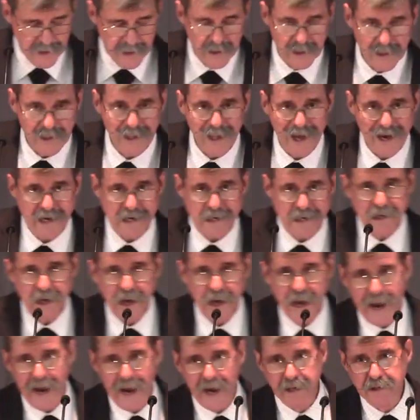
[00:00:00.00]
Light
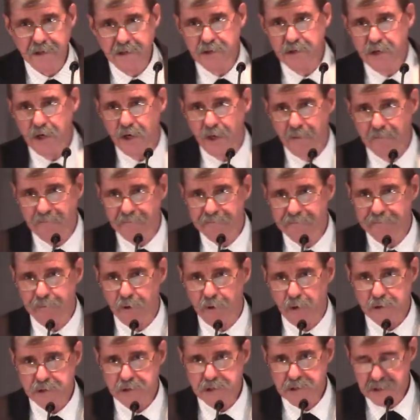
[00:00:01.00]
had to come
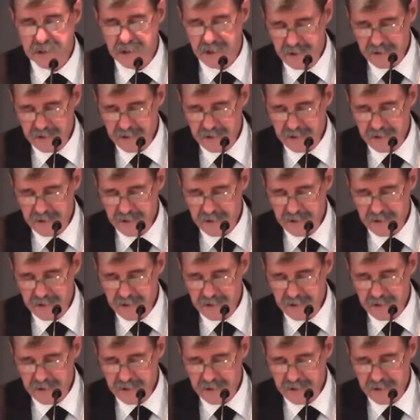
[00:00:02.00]
first.